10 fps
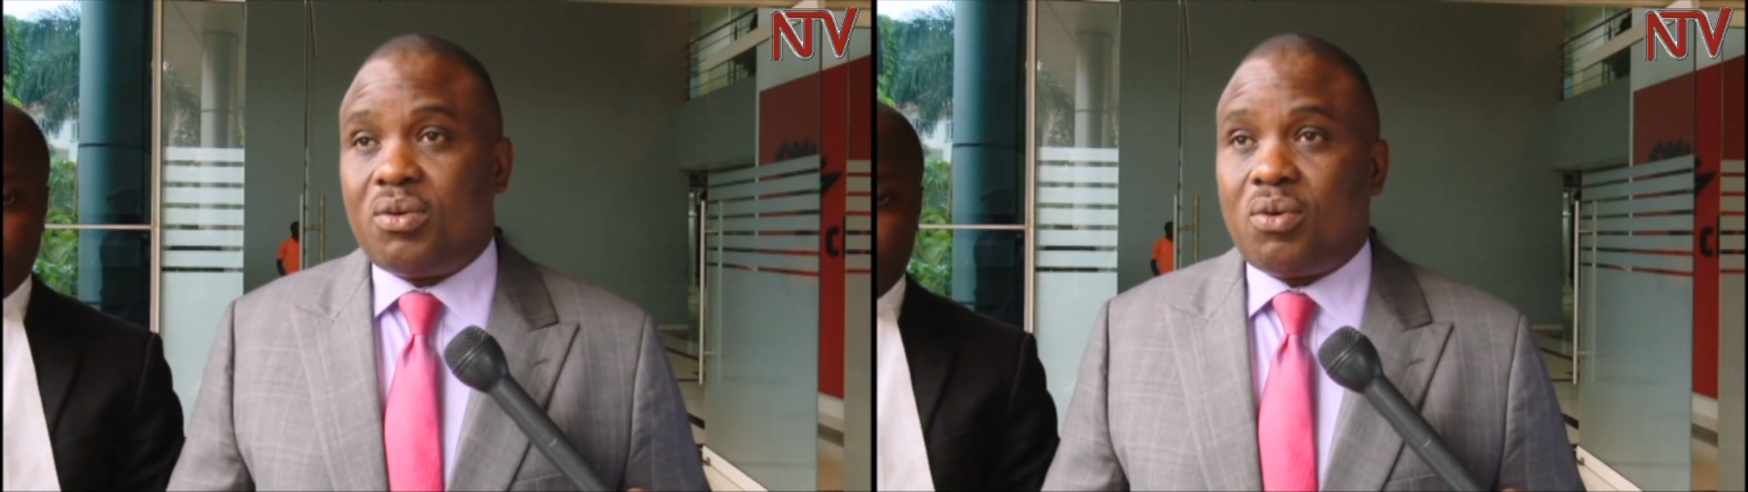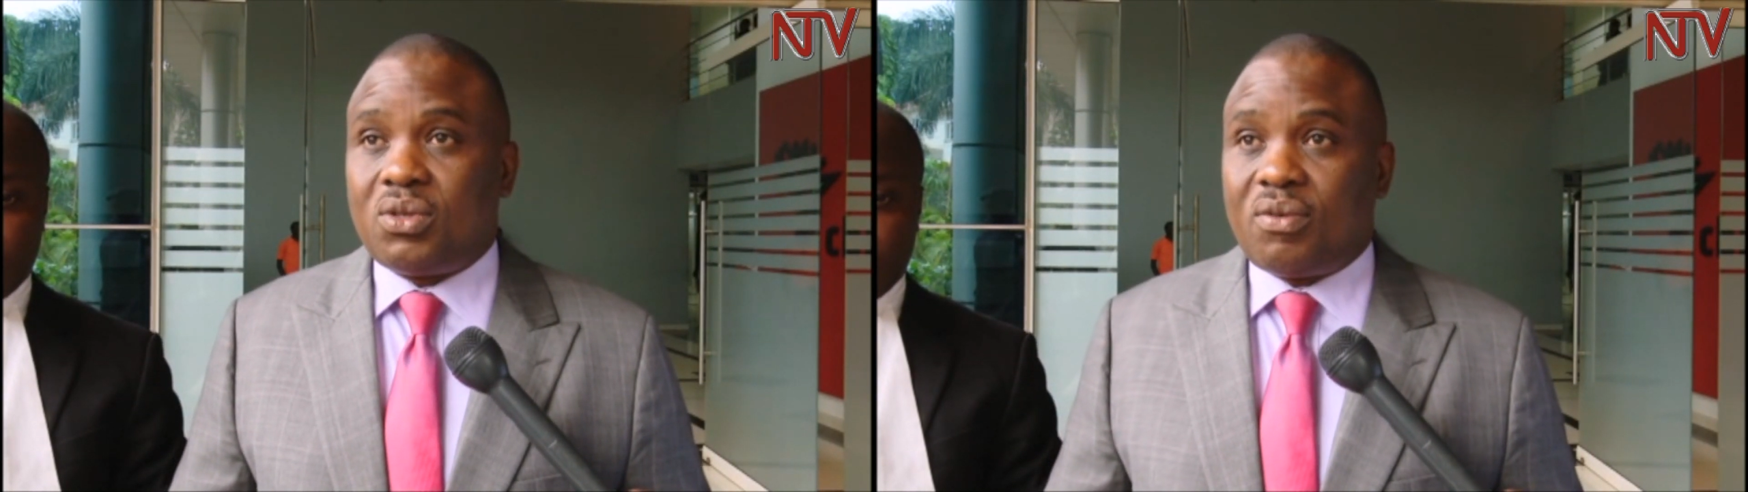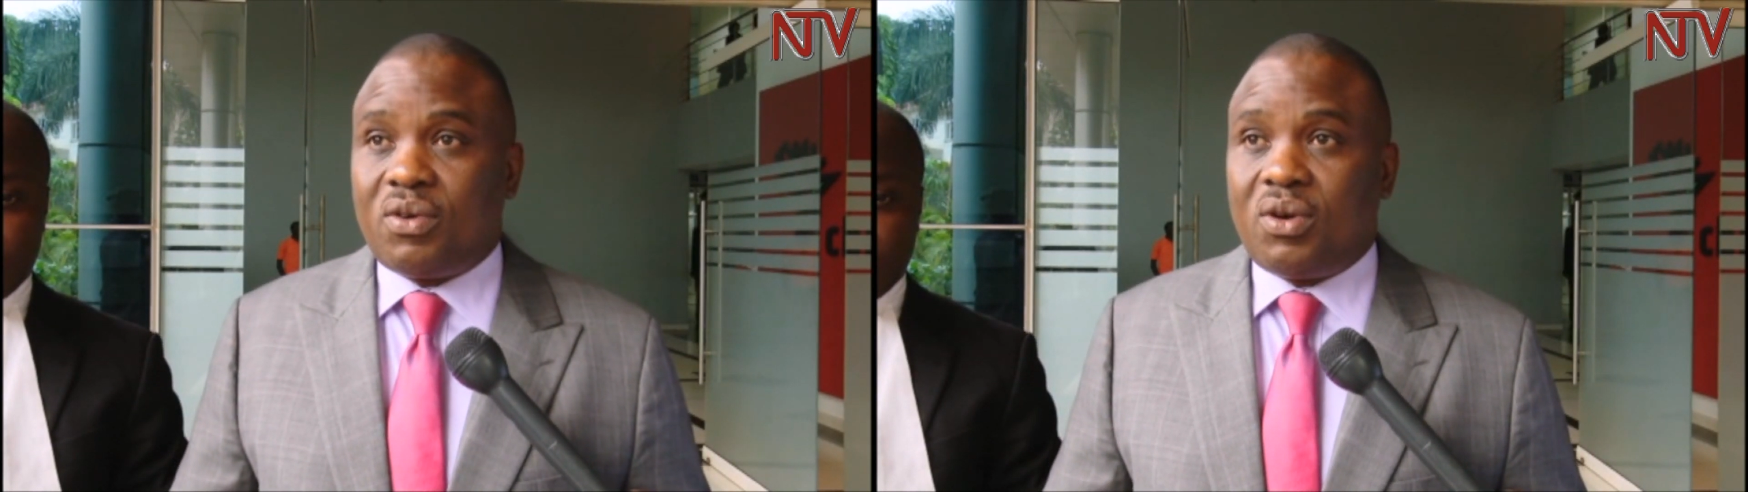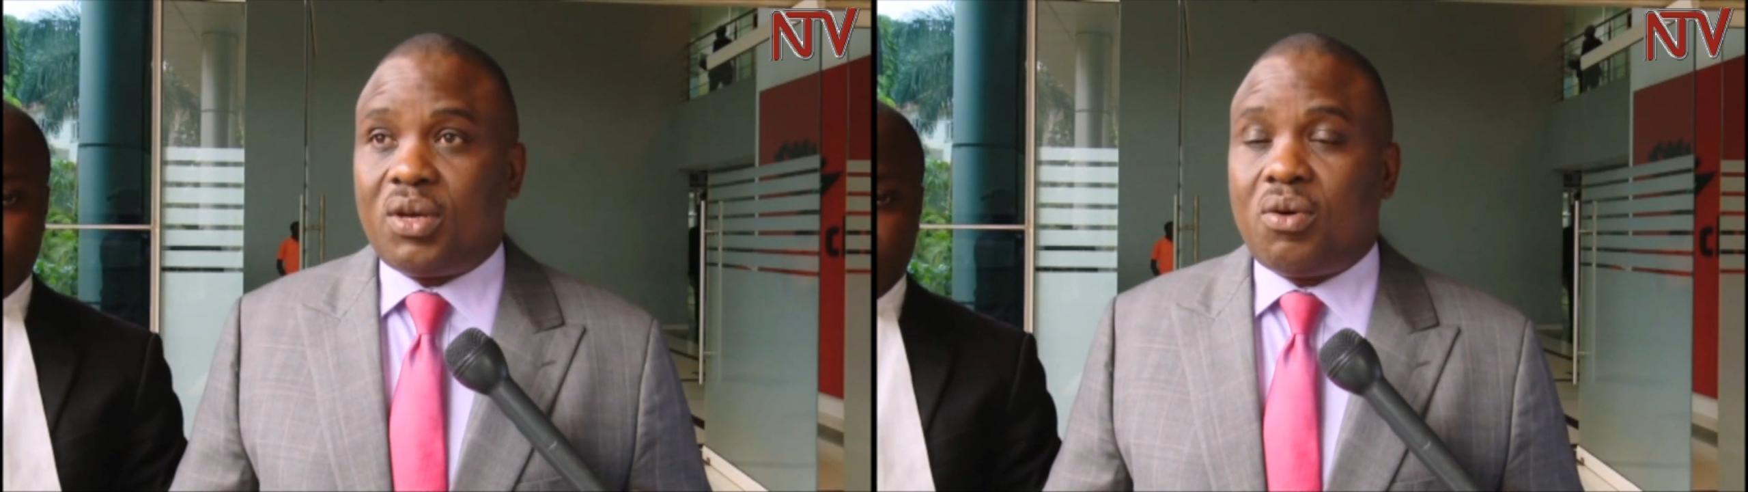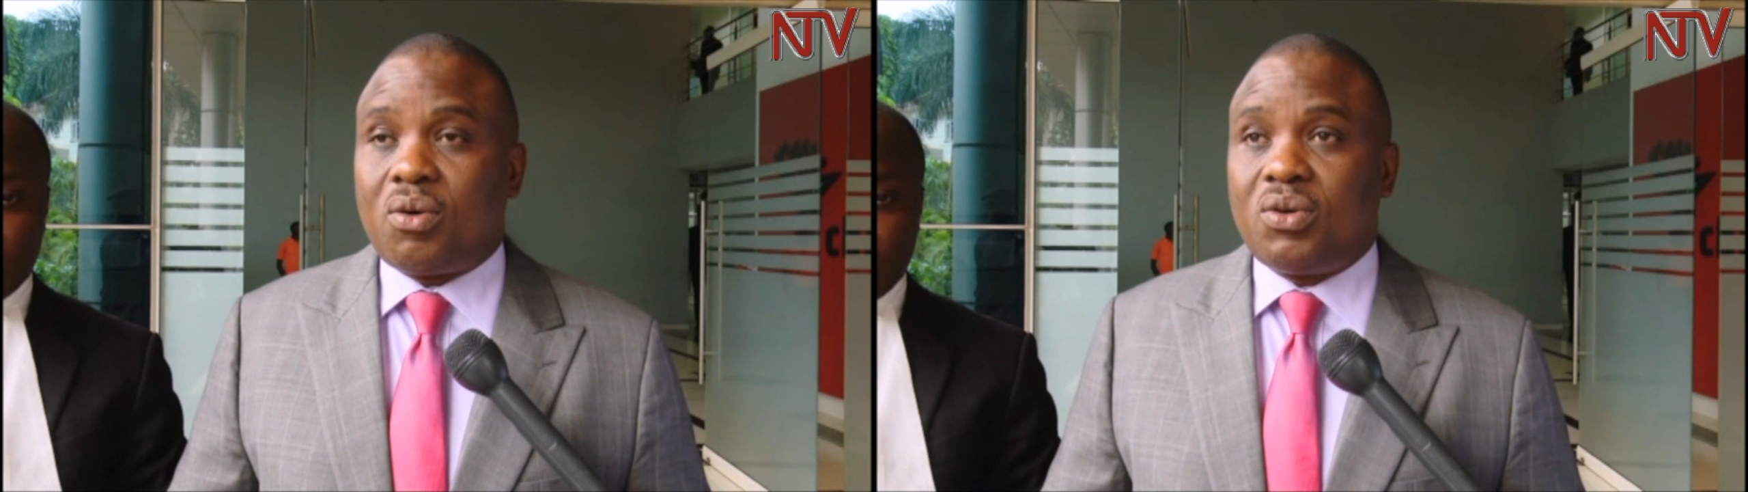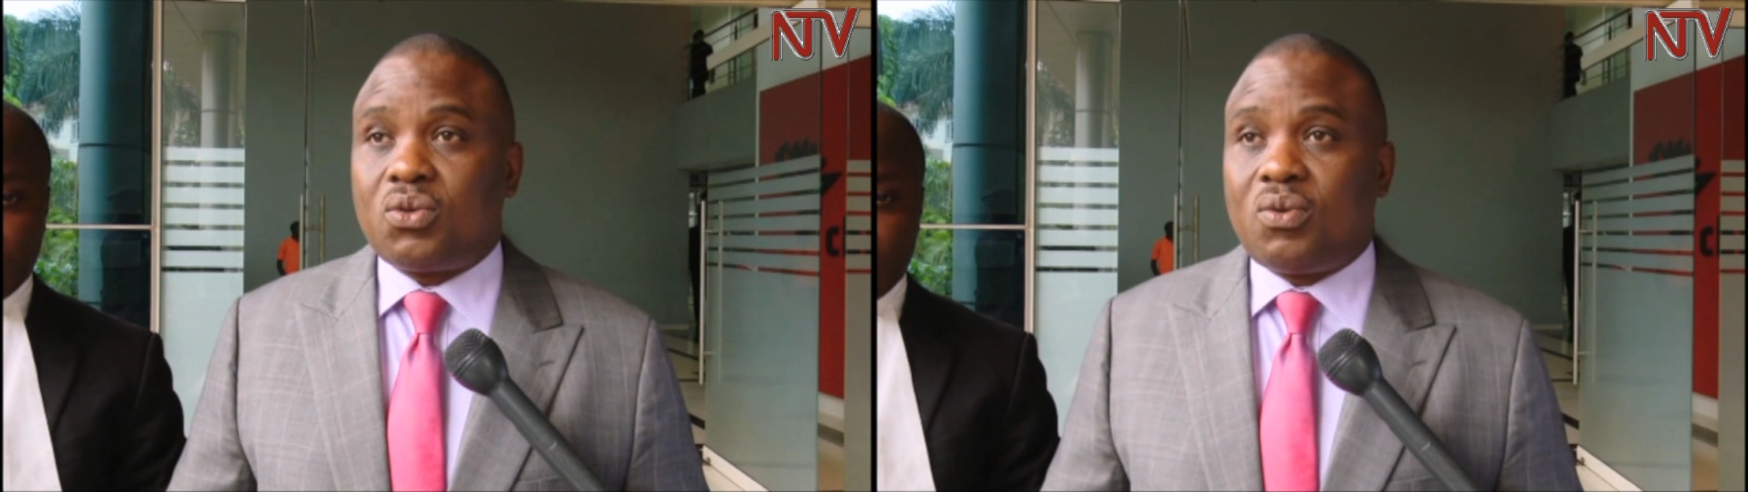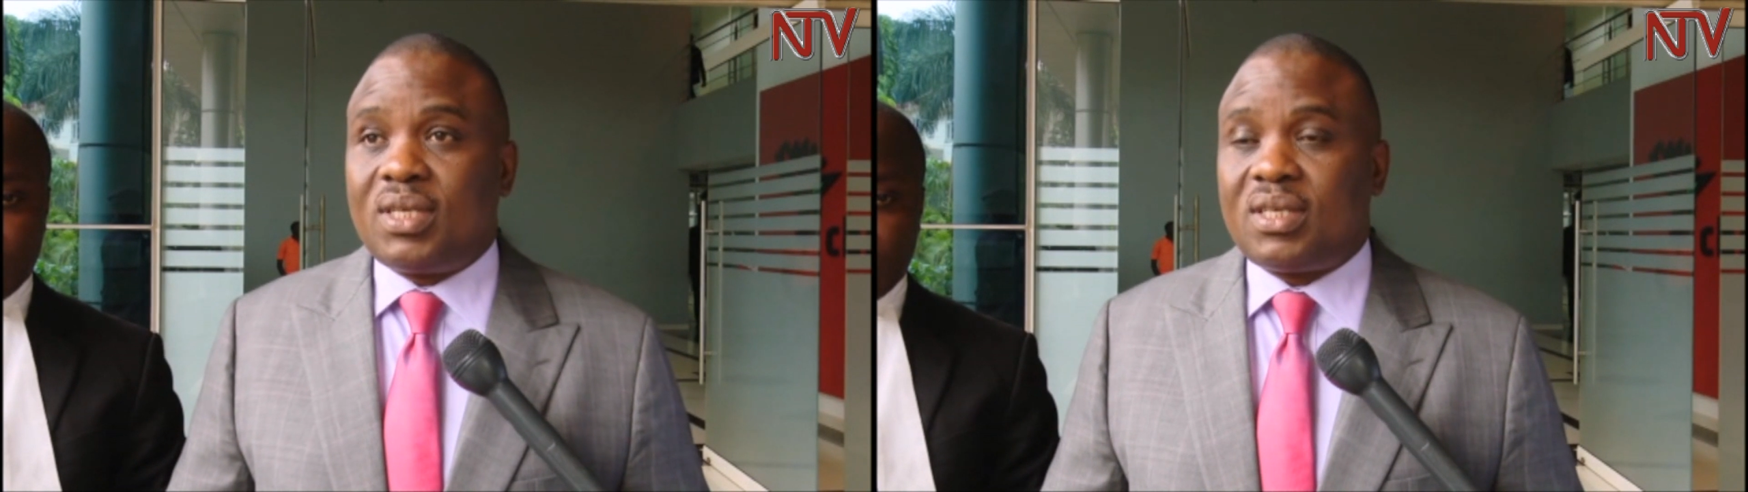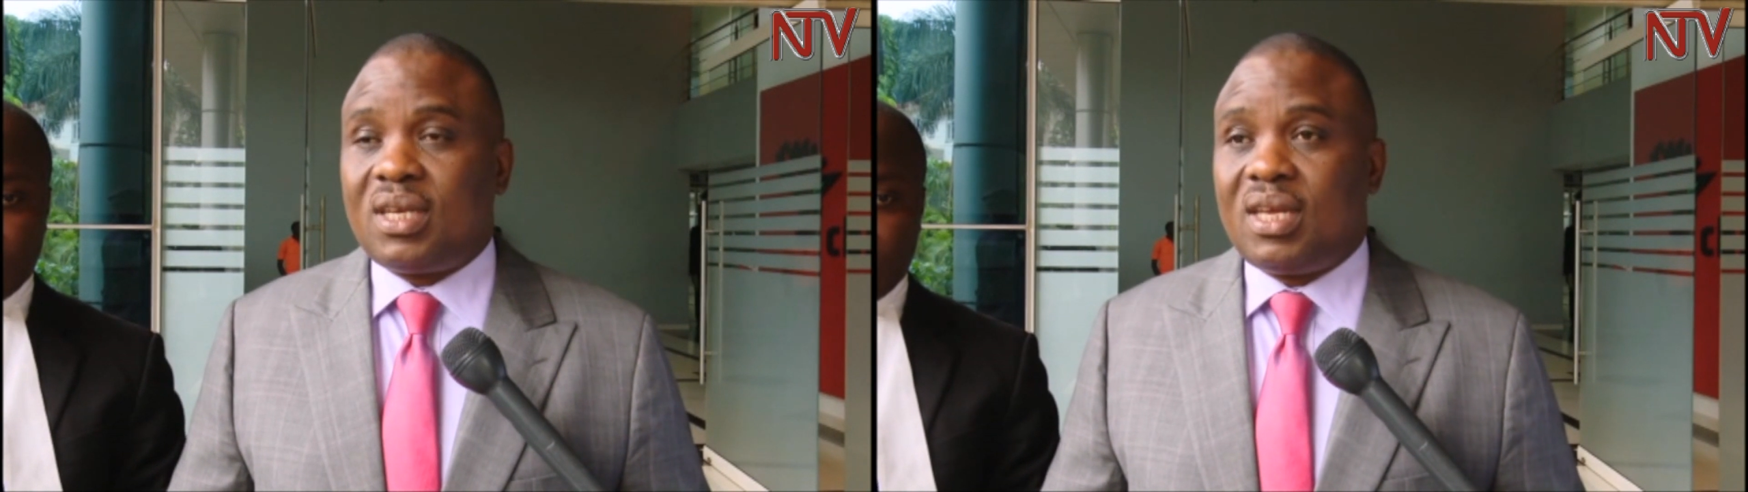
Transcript: It was of no legal consequence.